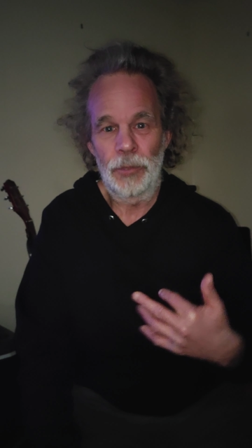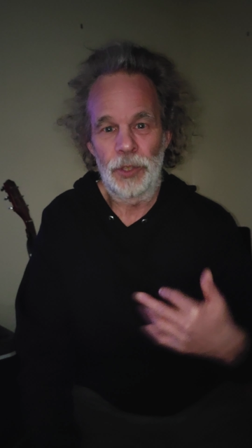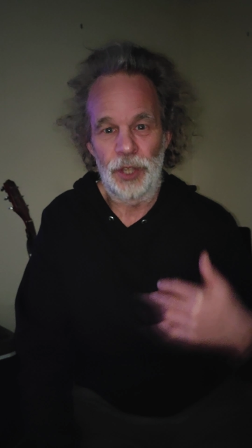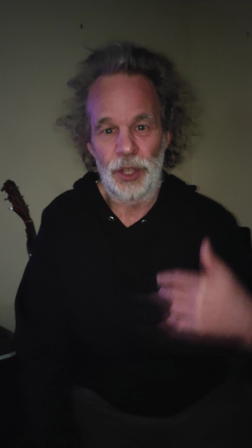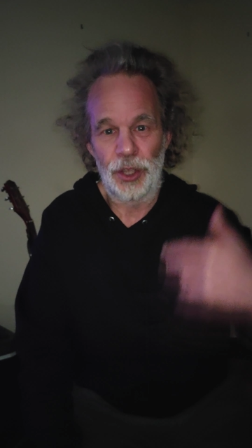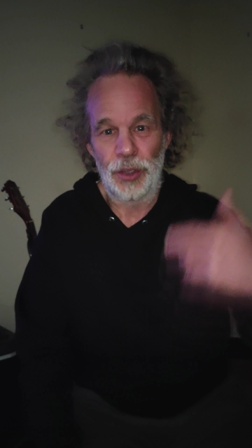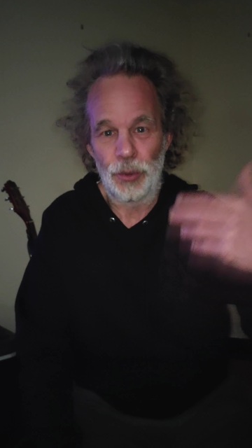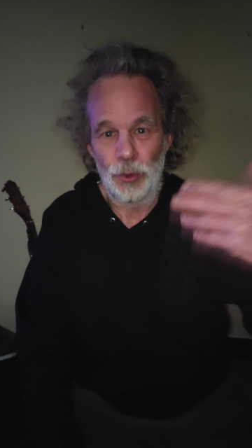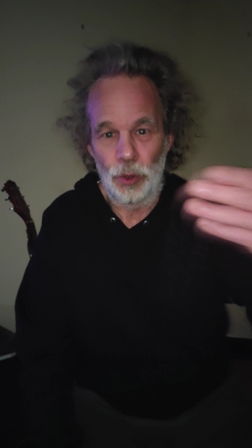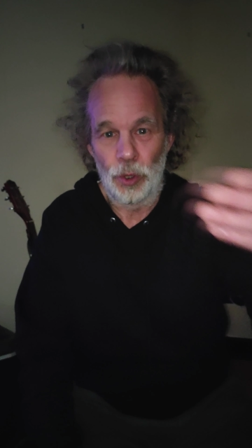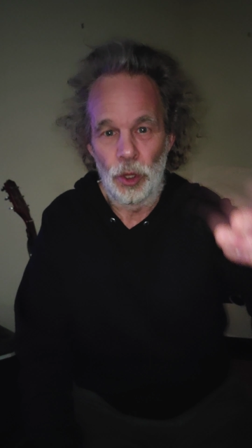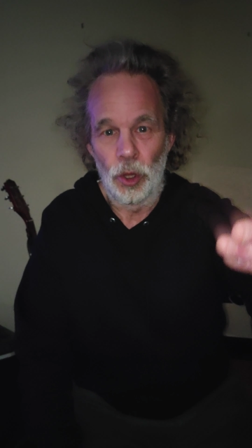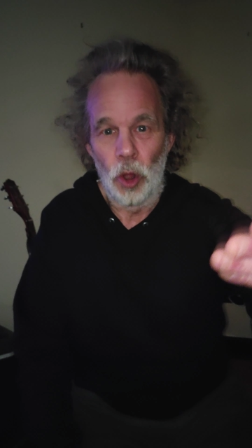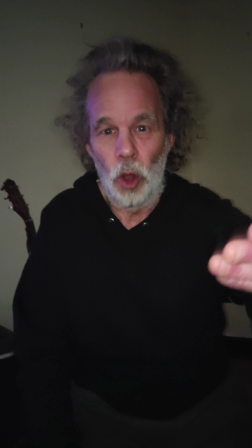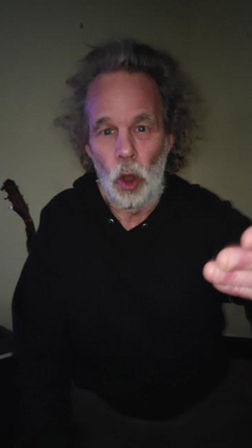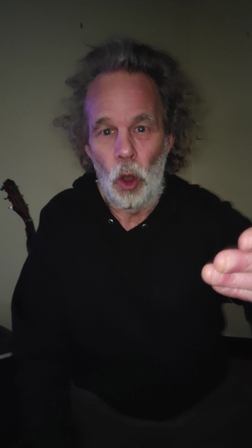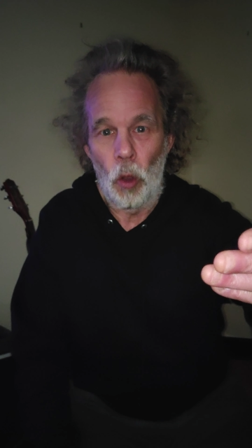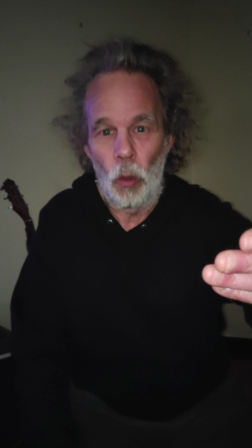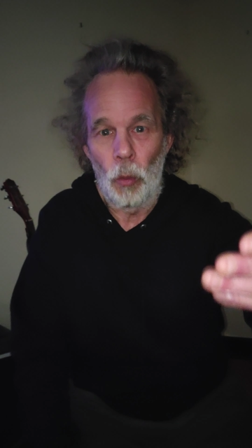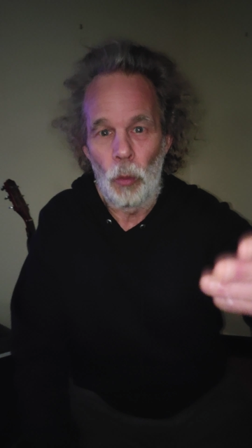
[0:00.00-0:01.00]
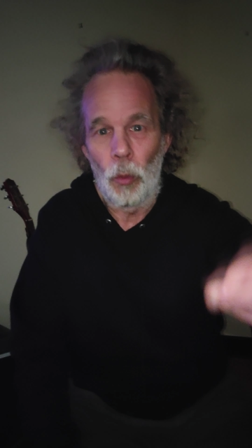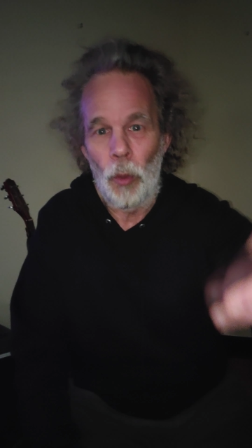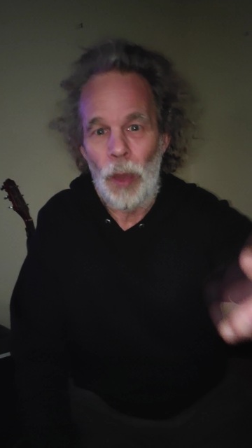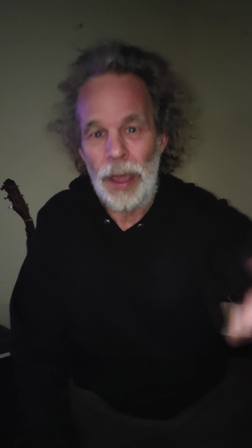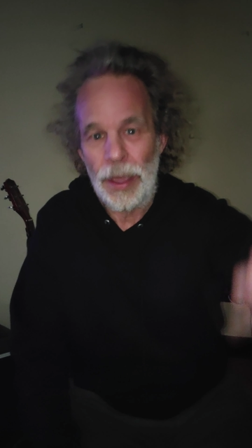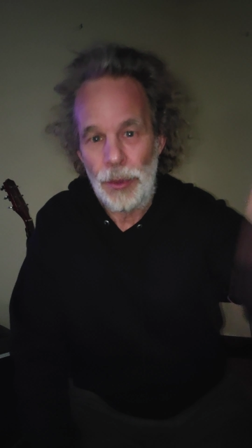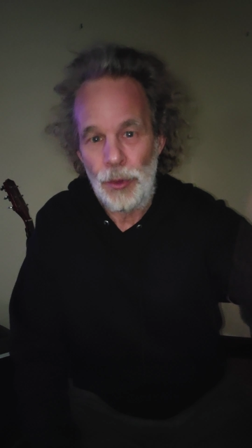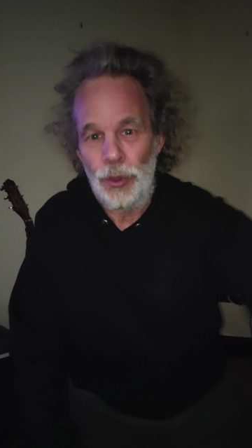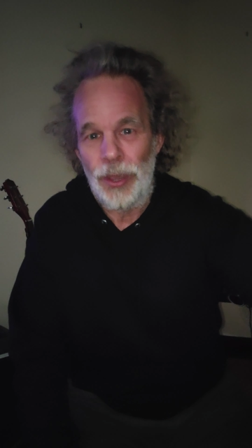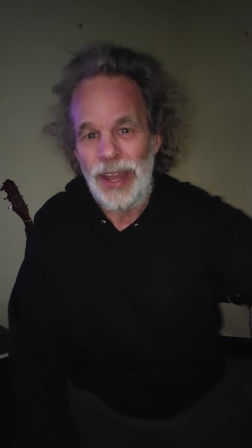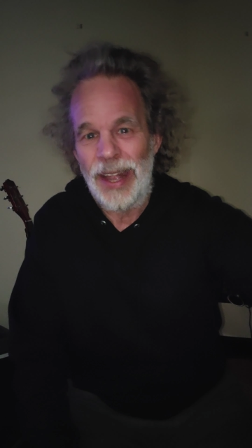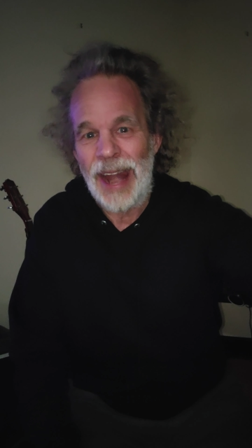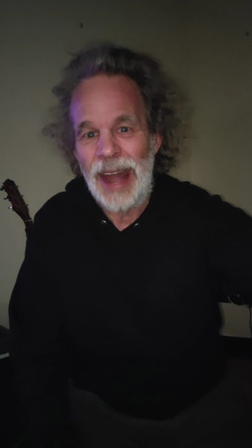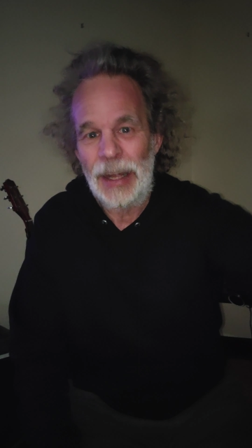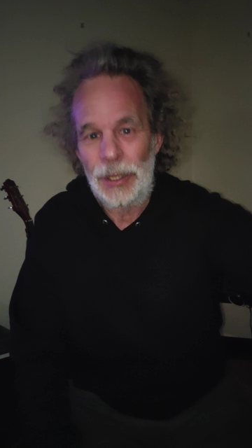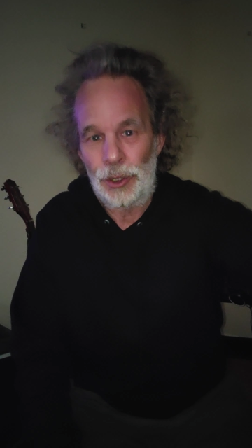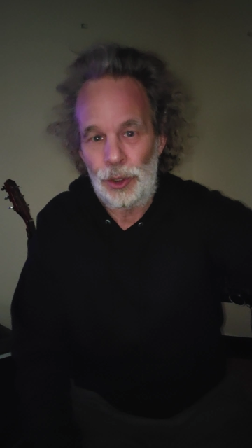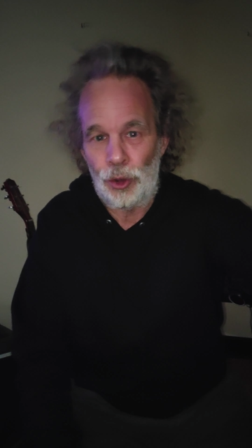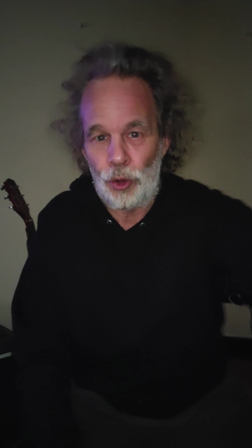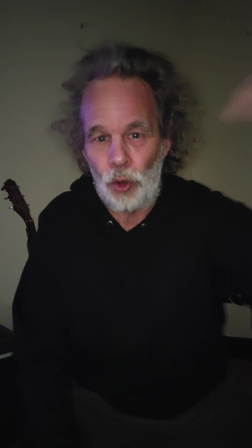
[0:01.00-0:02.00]
to you, Globe, why you
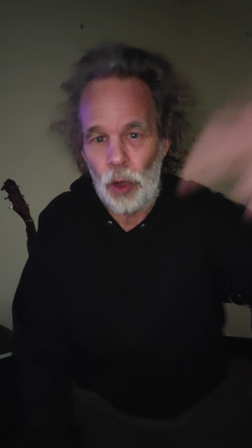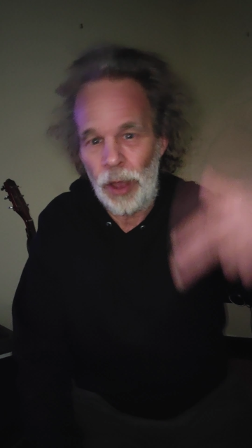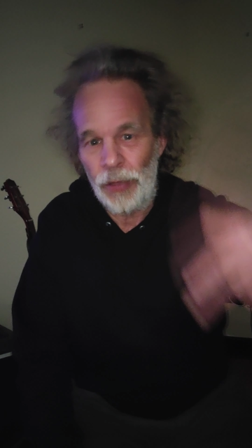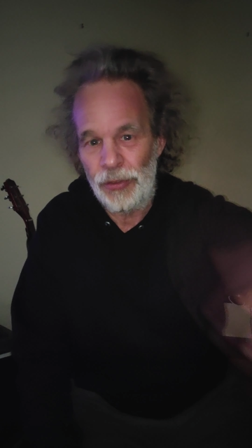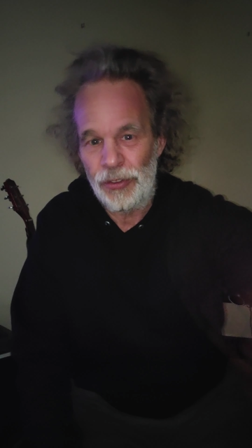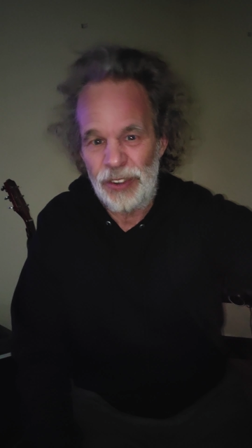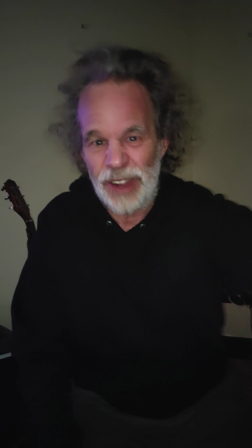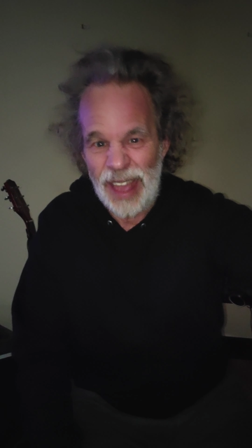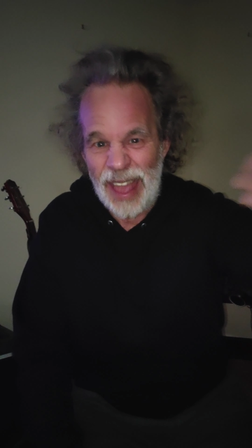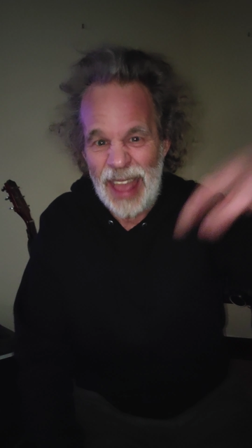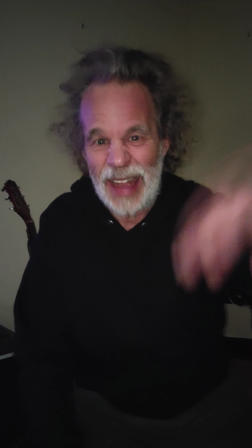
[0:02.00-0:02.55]
cannot trust